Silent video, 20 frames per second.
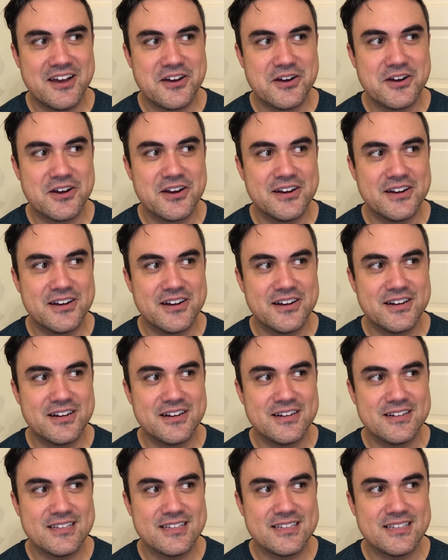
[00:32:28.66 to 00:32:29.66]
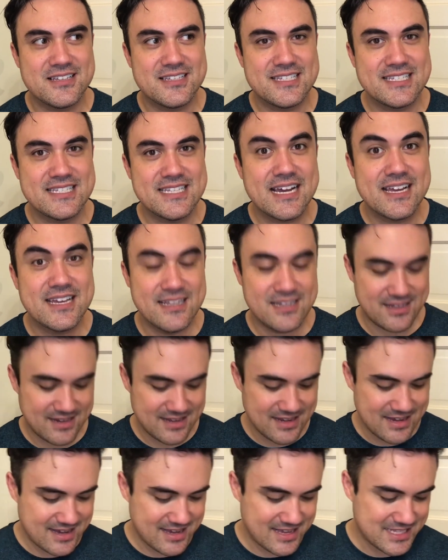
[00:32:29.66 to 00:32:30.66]
her second,
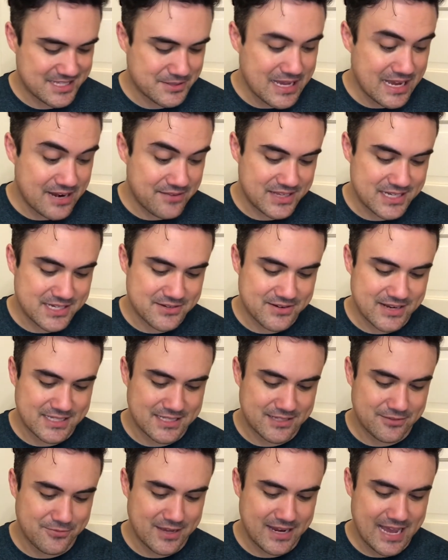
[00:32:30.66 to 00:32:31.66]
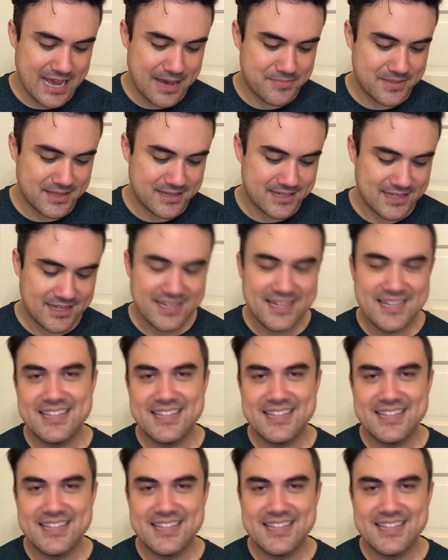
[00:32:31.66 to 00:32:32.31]
it's kind of interesting what happened.